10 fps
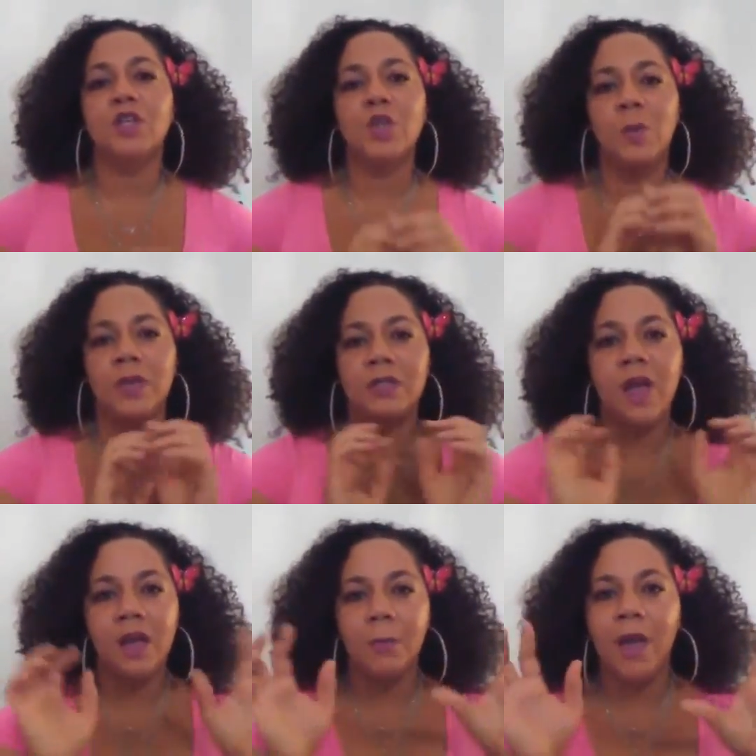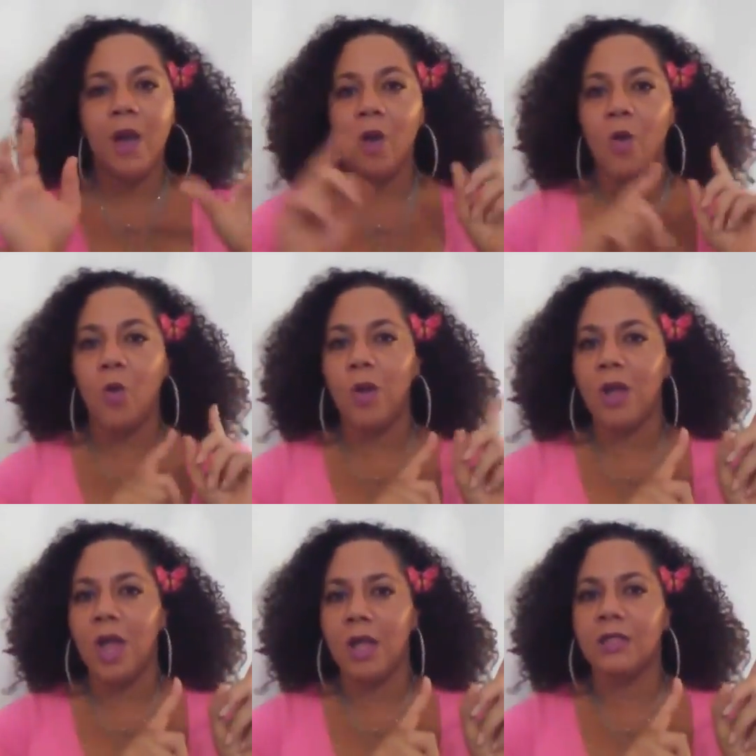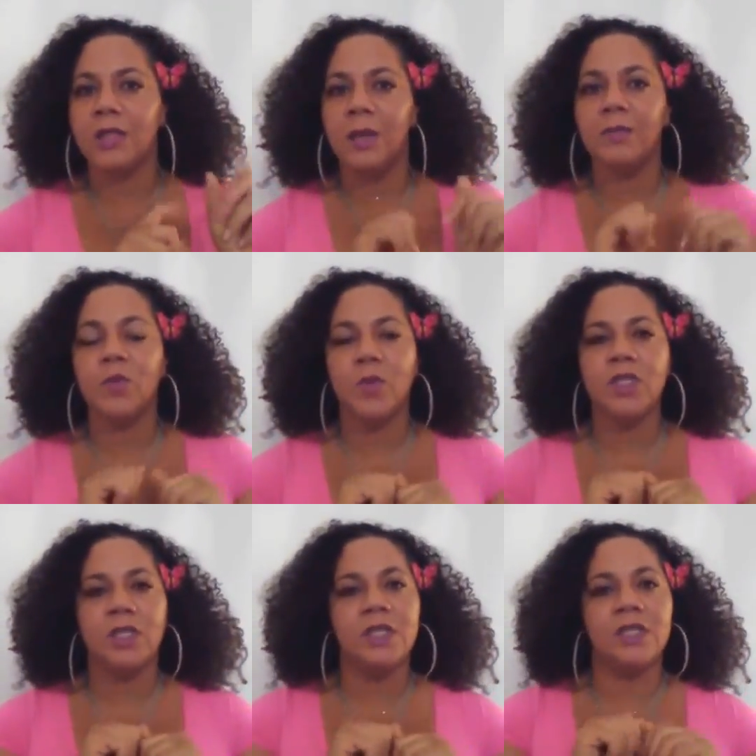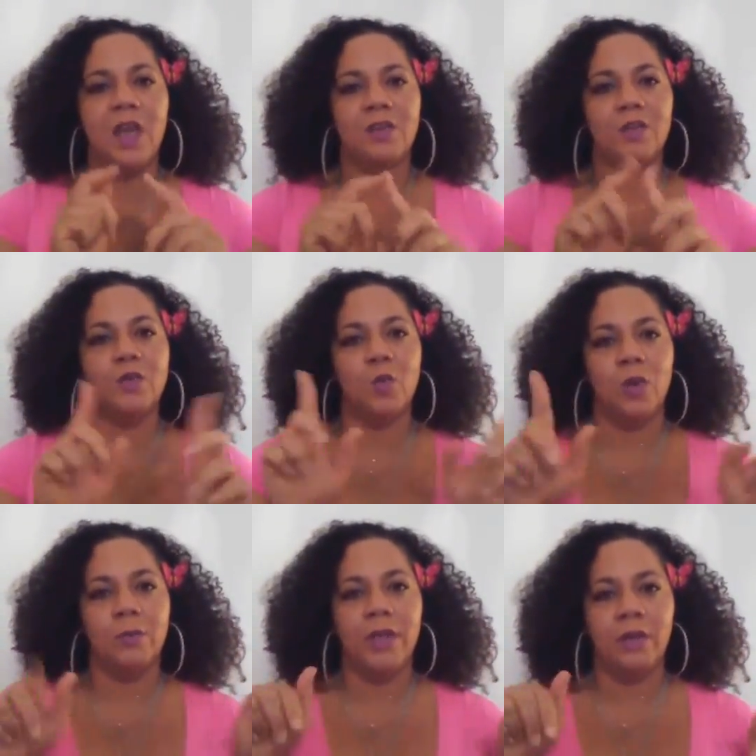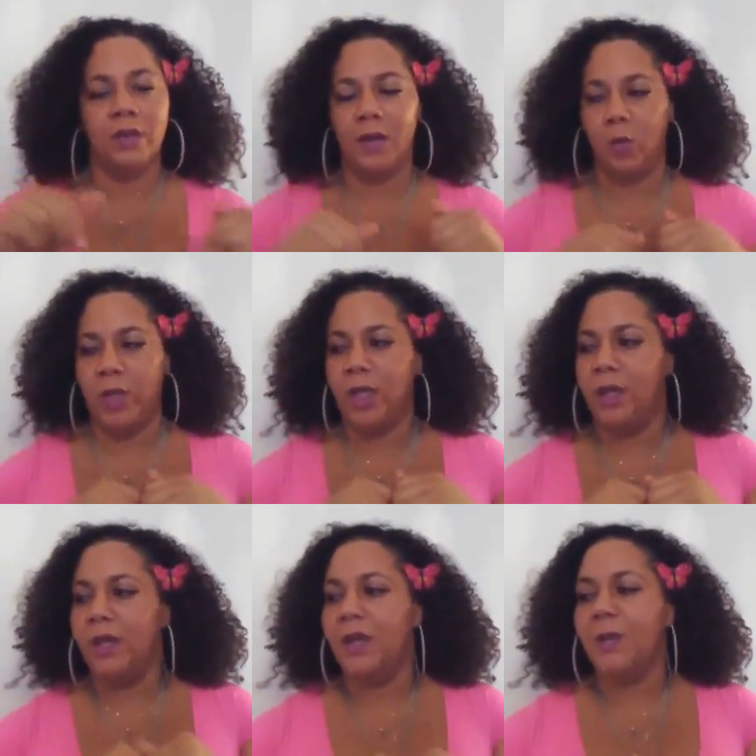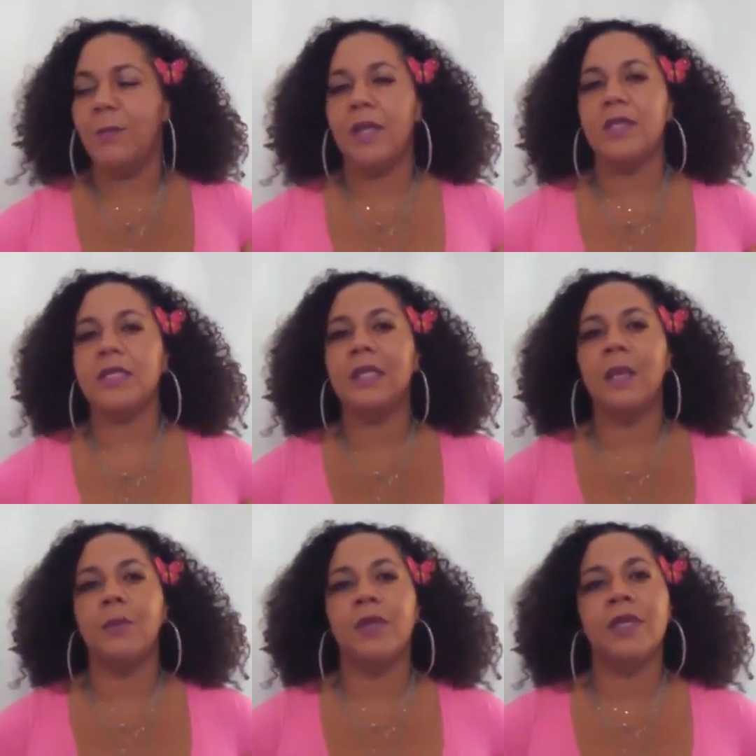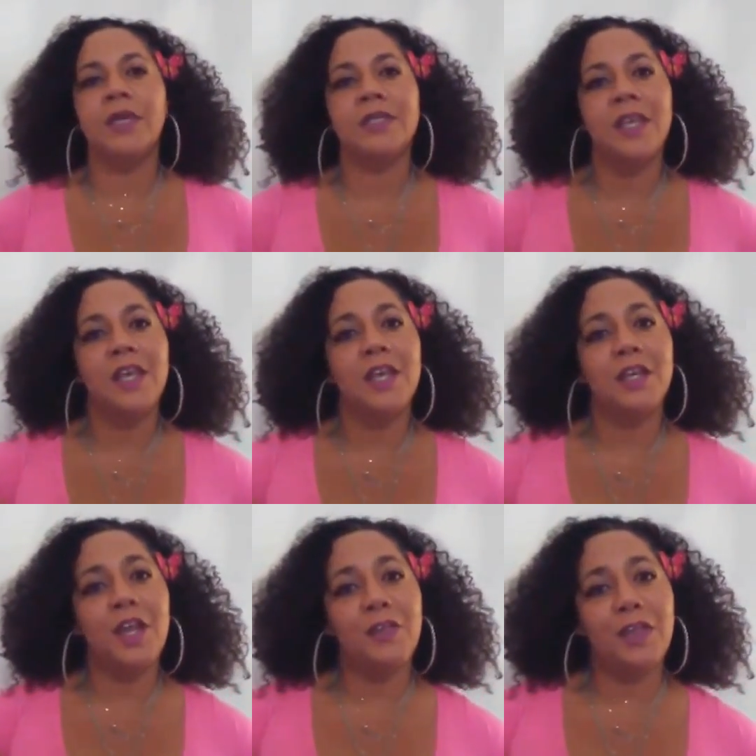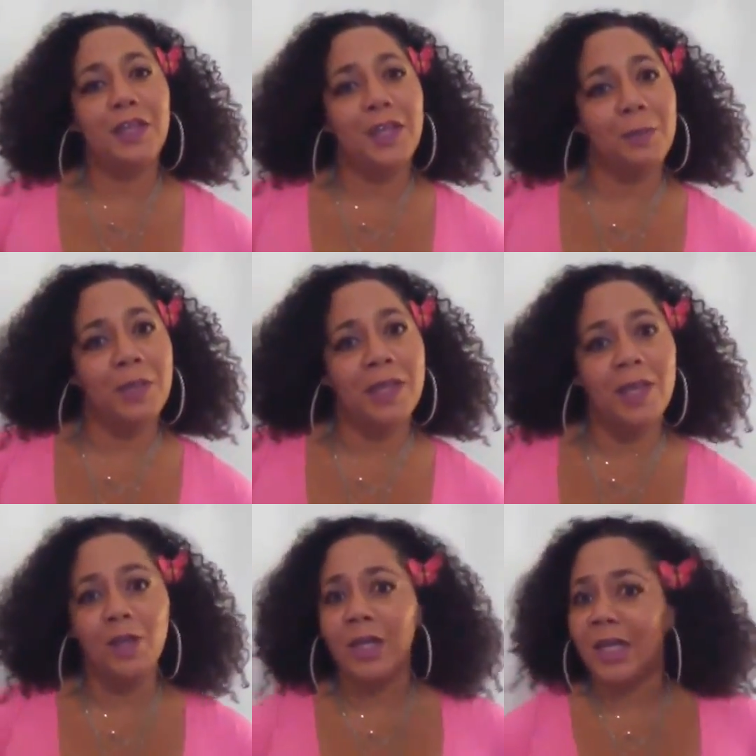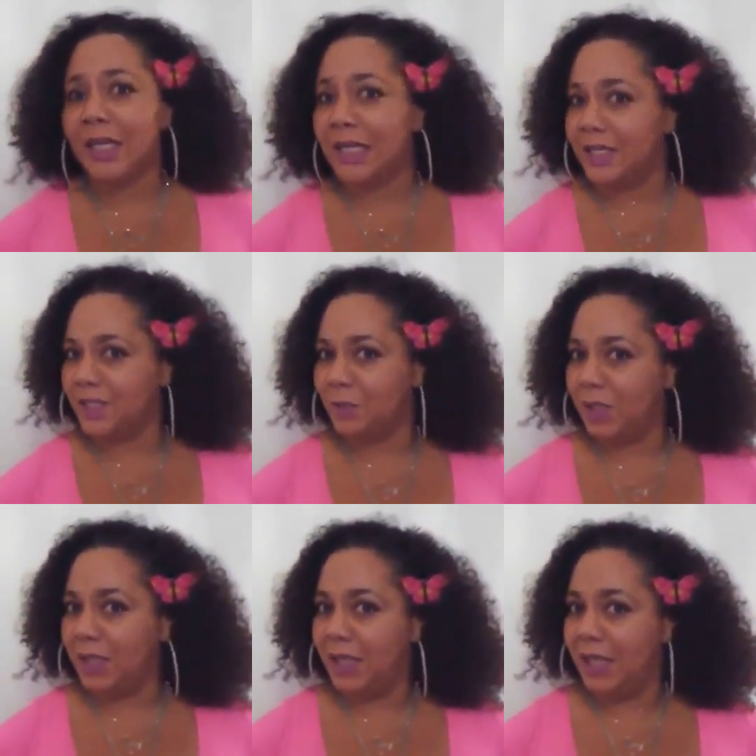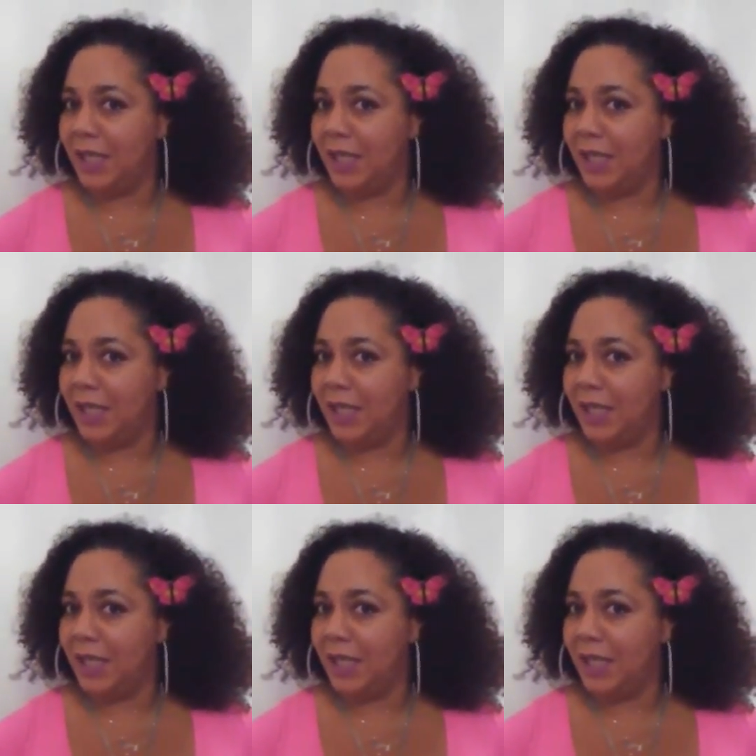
So I'm going to talk about one concept, which is how to lose 1 pound a week. My disclaimer is nothing can be held against me